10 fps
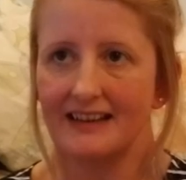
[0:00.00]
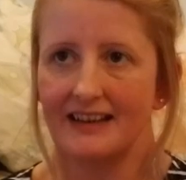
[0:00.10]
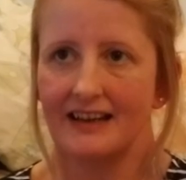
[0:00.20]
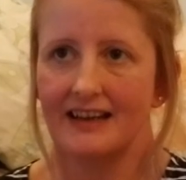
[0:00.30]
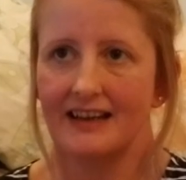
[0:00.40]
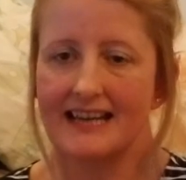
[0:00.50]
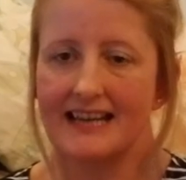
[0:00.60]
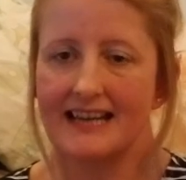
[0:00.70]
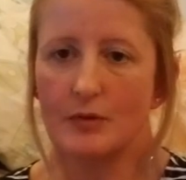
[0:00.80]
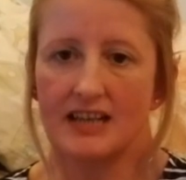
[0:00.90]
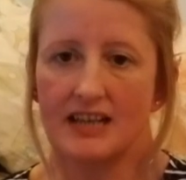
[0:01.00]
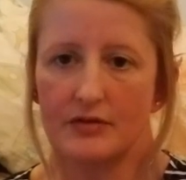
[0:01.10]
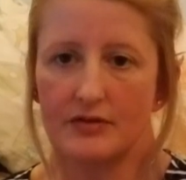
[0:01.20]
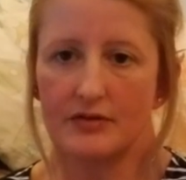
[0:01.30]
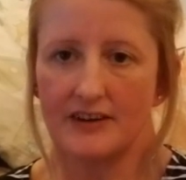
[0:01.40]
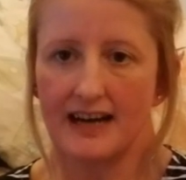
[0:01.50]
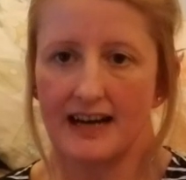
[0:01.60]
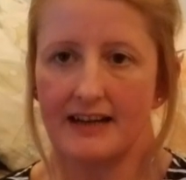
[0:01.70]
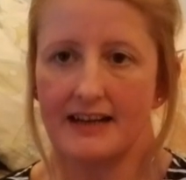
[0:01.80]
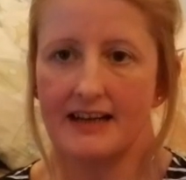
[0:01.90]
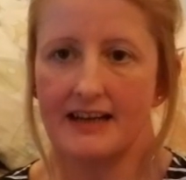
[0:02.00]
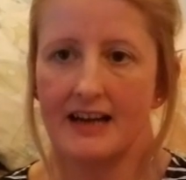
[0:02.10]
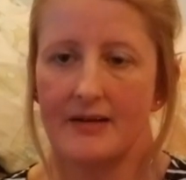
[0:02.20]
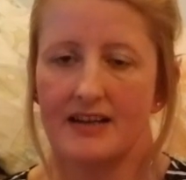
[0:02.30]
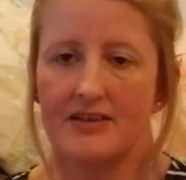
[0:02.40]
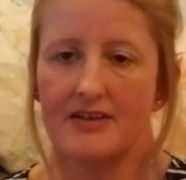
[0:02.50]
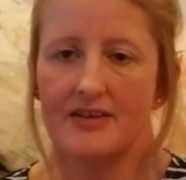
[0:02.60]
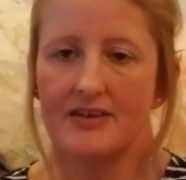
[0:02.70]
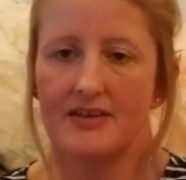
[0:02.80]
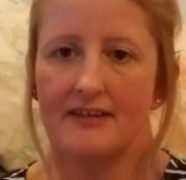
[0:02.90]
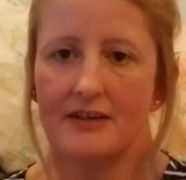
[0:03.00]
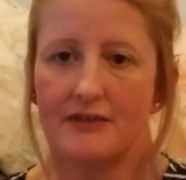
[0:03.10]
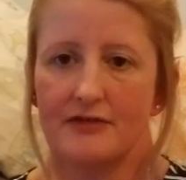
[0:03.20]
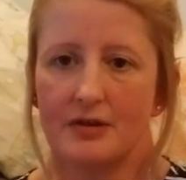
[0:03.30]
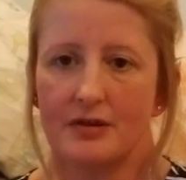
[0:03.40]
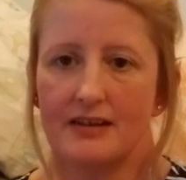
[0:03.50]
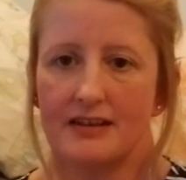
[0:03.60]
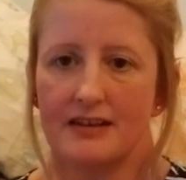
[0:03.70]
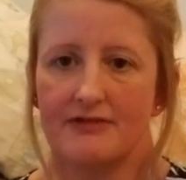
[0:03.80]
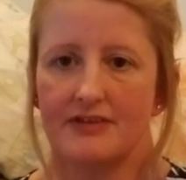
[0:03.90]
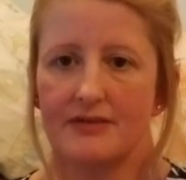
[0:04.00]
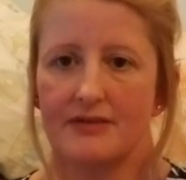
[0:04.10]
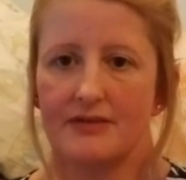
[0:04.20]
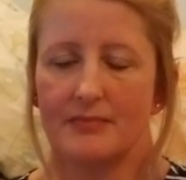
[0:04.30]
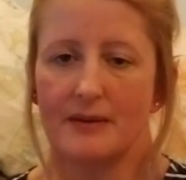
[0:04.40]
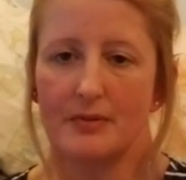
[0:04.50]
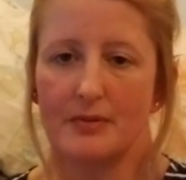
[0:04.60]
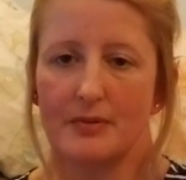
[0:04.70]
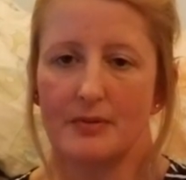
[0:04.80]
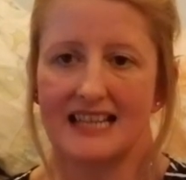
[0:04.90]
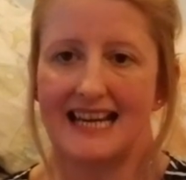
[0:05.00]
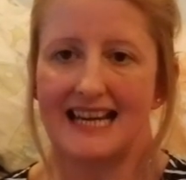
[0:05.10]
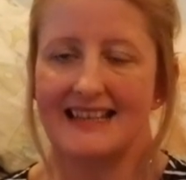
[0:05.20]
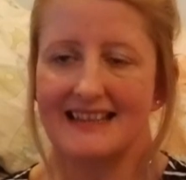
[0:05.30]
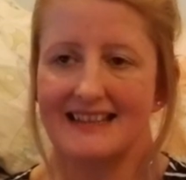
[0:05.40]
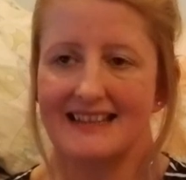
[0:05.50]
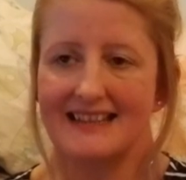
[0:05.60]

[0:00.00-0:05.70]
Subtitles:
yes, my channel's varied, but it's varied for different people's tastes,